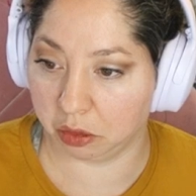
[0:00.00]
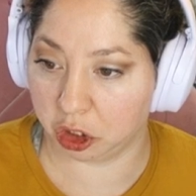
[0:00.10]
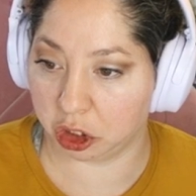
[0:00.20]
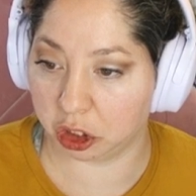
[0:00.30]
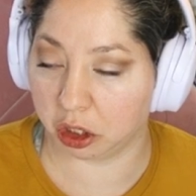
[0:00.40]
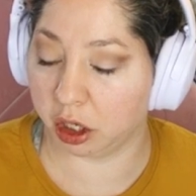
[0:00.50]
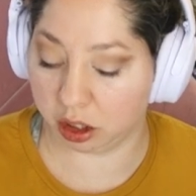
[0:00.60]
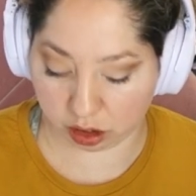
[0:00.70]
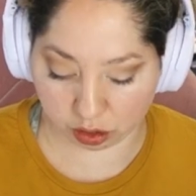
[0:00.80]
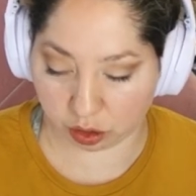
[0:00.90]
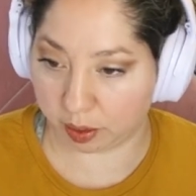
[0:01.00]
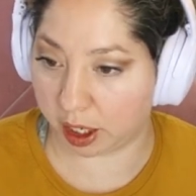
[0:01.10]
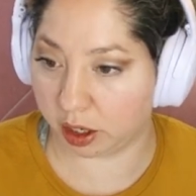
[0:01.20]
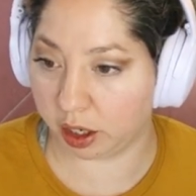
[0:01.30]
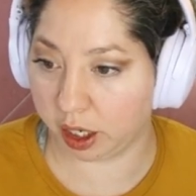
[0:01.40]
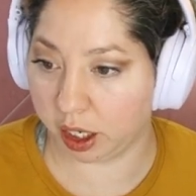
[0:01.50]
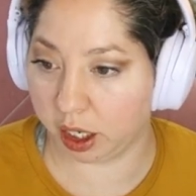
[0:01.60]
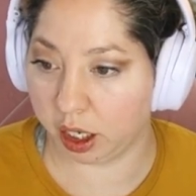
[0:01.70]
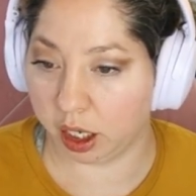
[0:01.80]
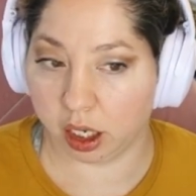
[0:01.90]
Sure, call it social battery.
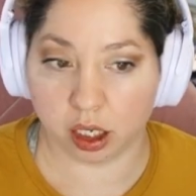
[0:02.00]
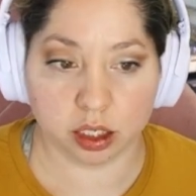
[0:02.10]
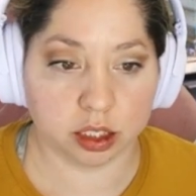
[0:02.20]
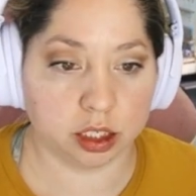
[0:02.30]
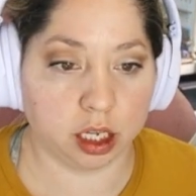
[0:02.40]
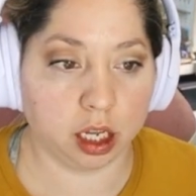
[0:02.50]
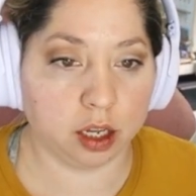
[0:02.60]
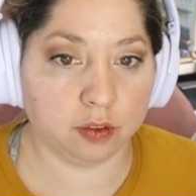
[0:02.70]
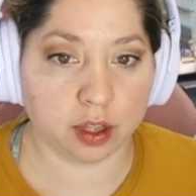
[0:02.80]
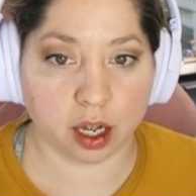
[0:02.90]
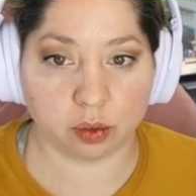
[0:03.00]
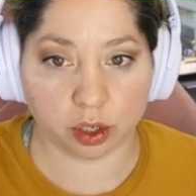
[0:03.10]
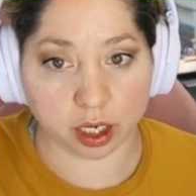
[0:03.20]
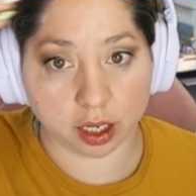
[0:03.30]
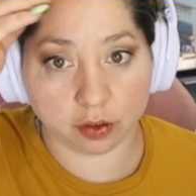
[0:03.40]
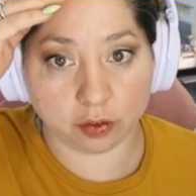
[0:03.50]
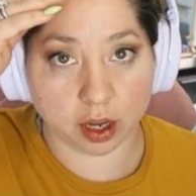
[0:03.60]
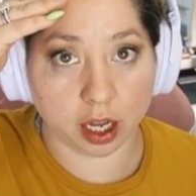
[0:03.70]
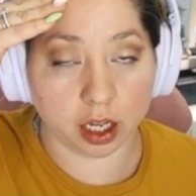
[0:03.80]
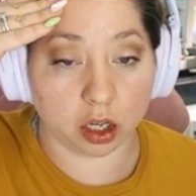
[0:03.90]
Save that working
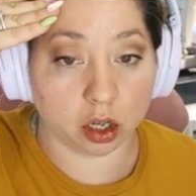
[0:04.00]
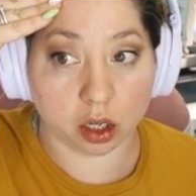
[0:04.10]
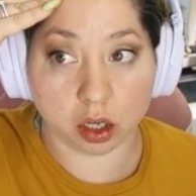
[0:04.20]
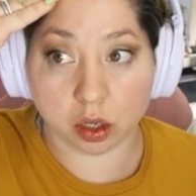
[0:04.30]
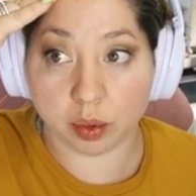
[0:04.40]
file.